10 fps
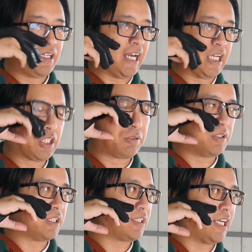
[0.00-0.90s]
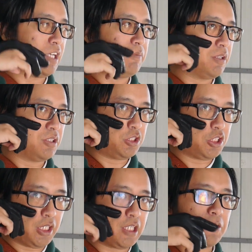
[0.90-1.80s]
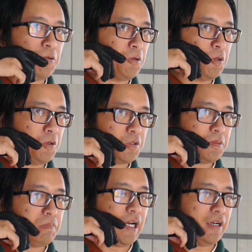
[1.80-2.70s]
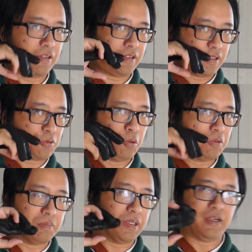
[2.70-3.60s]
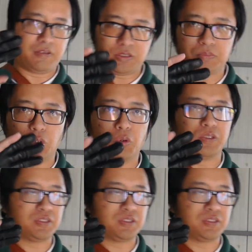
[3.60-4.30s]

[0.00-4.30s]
anchoring at around the cheek or the mouth, corner of the mouth. That's what we always